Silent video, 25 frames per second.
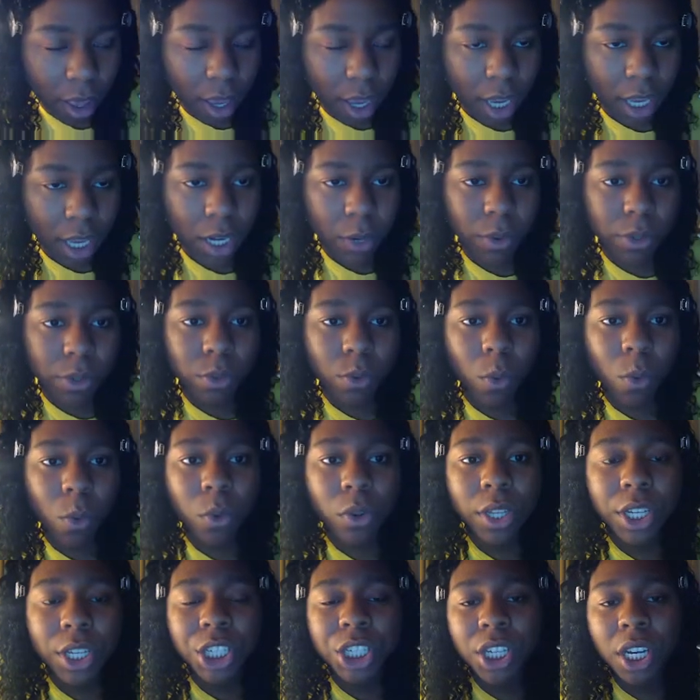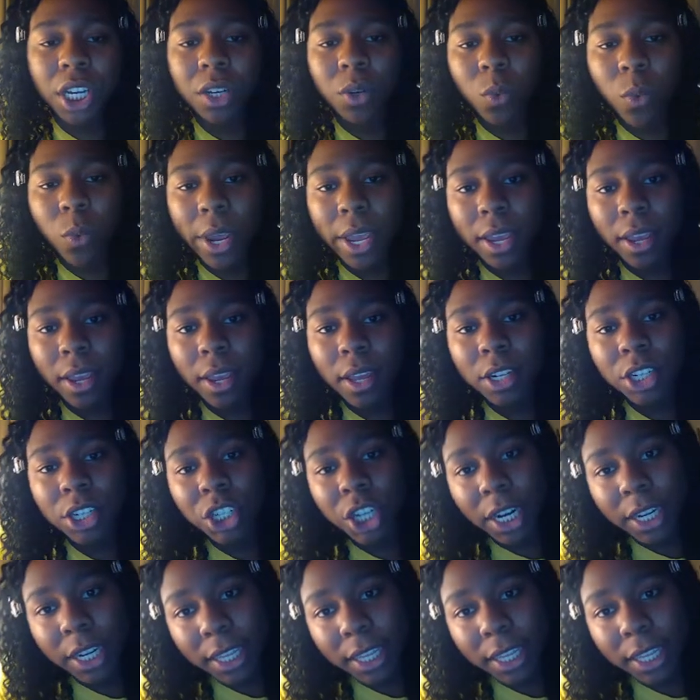and it was only Shen Wei and Shen